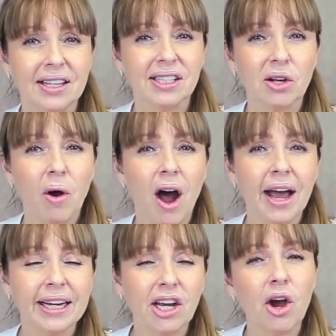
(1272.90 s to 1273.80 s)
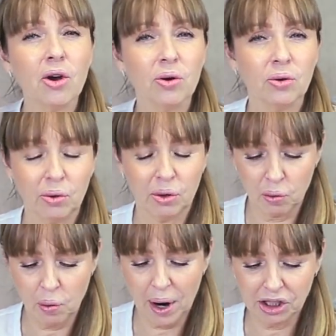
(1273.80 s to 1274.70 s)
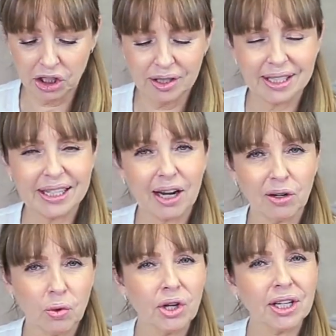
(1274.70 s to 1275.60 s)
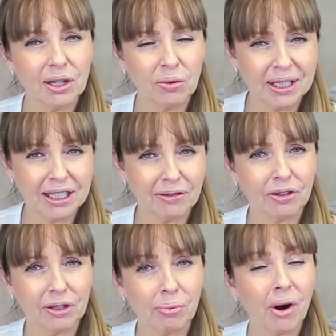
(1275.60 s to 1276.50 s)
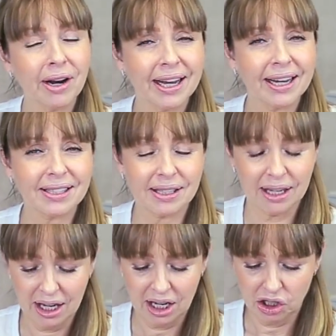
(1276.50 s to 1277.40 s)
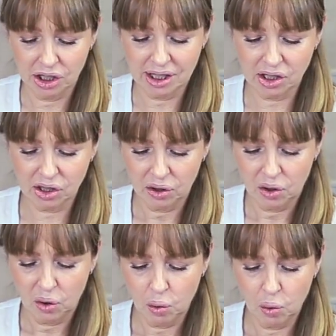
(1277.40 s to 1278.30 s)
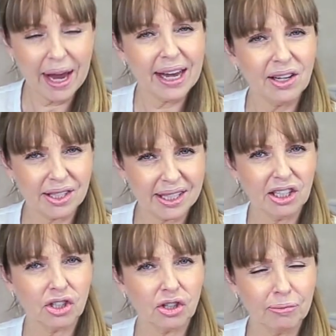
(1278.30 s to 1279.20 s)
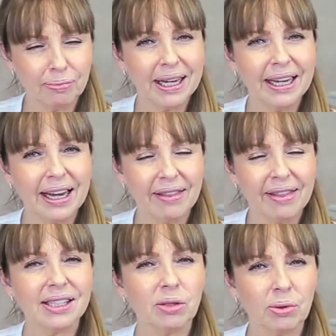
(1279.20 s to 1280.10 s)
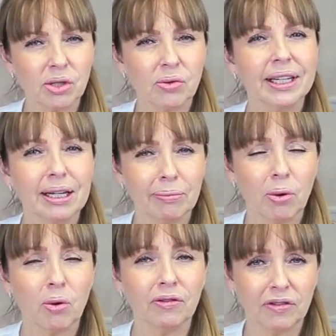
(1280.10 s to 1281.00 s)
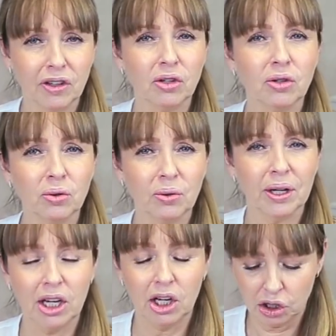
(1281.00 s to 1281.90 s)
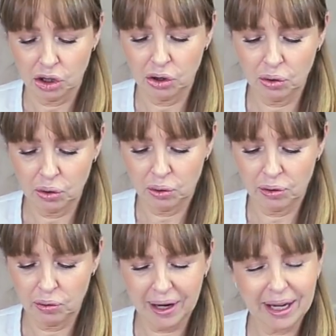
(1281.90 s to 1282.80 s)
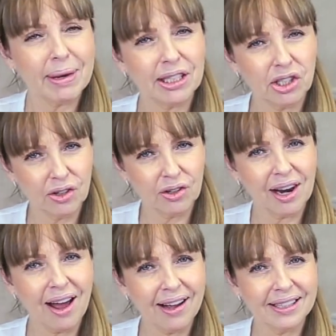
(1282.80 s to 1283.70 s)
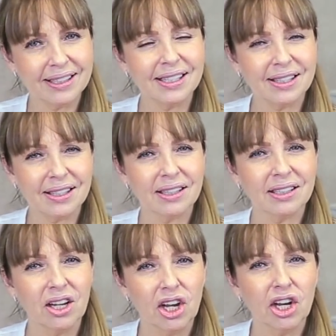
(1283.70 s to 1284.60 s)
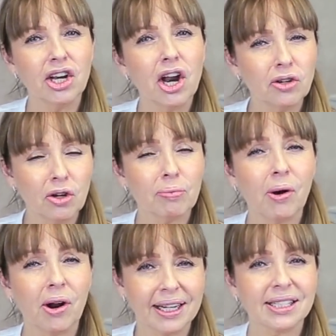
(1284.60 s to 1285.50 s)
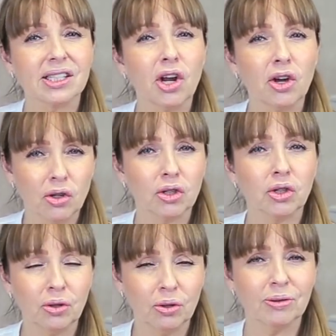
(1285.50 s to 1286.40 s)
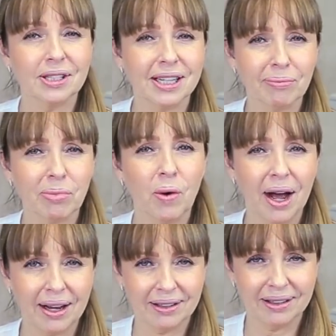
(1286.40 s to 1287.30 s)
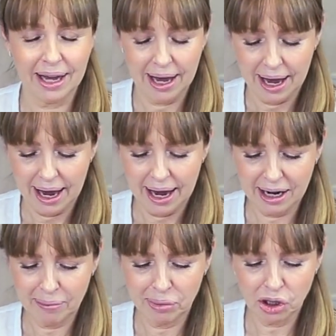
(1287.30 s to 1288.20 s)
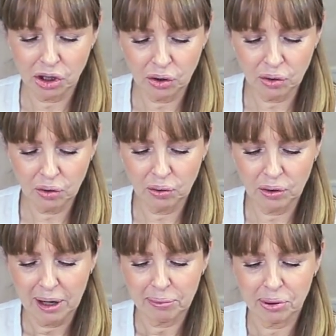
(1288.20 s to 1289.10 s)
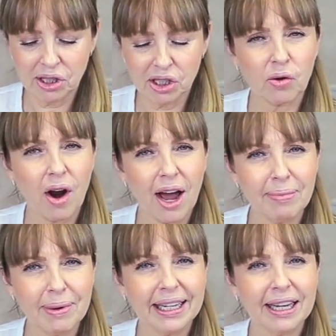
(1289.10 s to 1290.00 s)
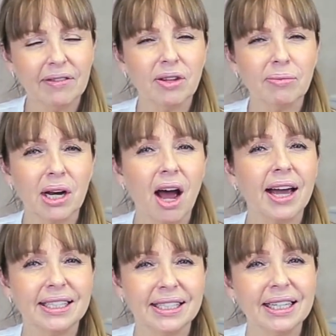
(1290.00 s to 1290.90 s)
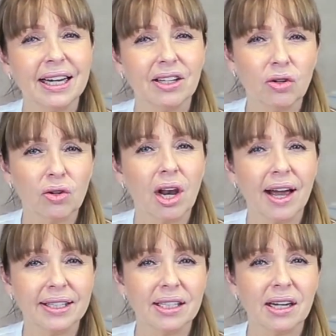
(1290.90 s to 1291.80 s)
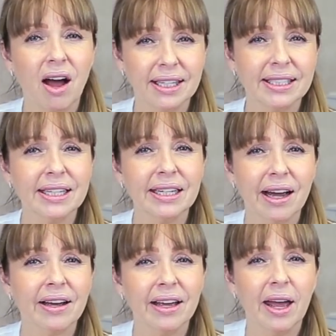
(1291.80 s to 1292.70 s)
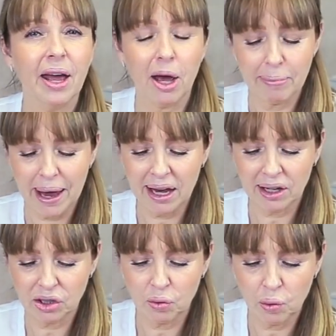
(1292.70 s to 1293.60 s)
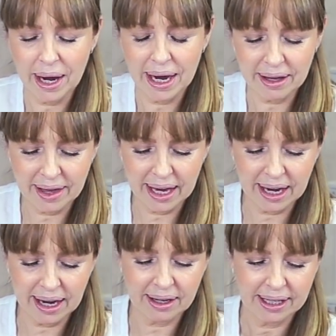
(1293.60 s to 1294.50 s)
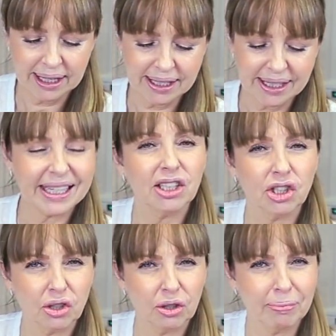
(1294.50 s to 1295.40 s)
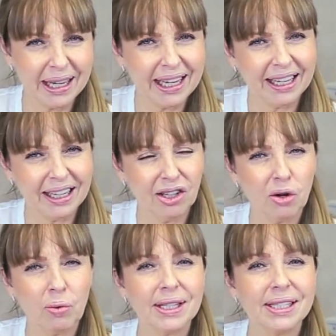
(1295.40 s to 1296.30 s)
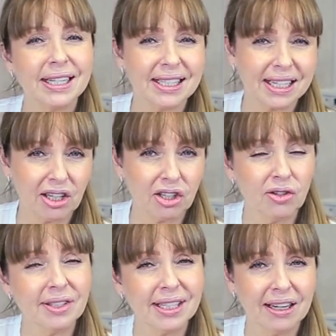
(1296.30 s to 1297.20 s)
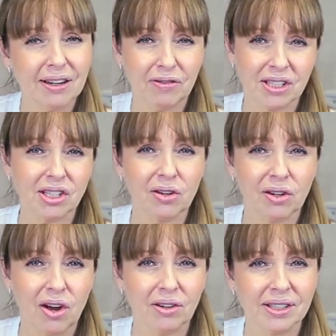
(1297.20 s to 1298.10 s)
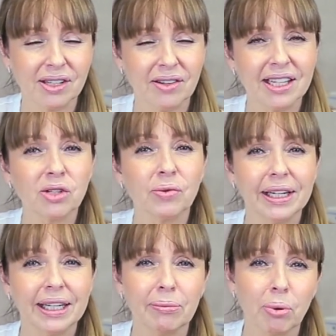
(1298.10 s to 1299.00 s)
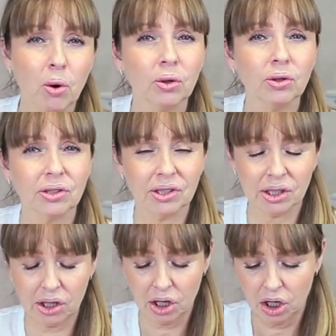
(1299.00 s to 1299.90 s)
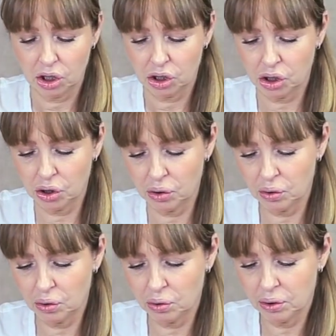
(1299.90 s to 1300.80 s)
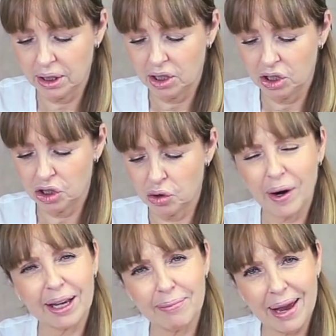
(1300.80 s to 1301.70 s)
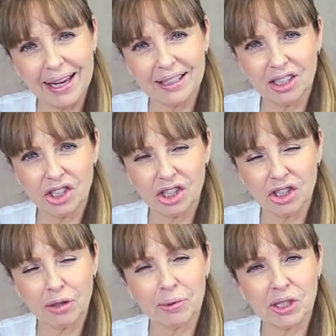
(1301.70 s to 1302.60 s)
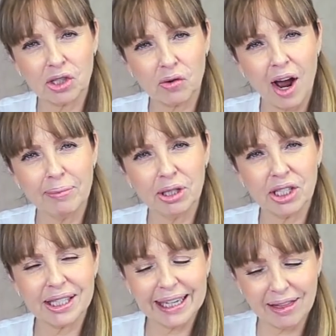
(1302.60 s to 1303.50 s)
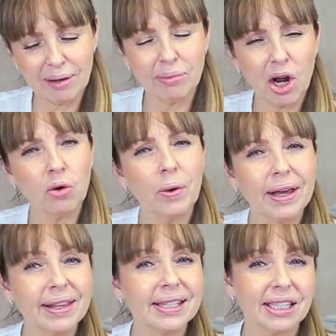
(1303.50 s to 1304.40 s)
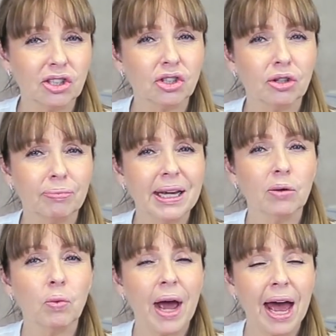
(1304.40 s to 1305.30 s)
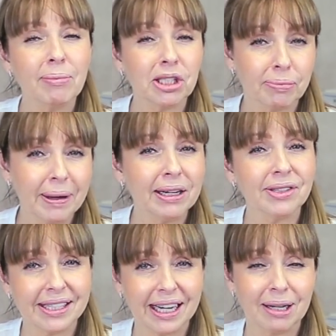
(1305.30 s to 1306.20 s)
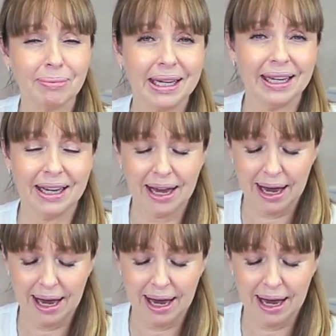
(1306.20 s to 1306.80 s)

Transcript: So I know once you start working with different products, just where your skin should be. And that's what's really important for you to recommend to your clients, is that know your products, know your tools, number one. And number two, prescribe and give them an idea, your client an idea about where their skin should be, once they start using it for so long. So that's really important to recommend and to prescribe and just let them know where their skin should be and how much better it's going to be.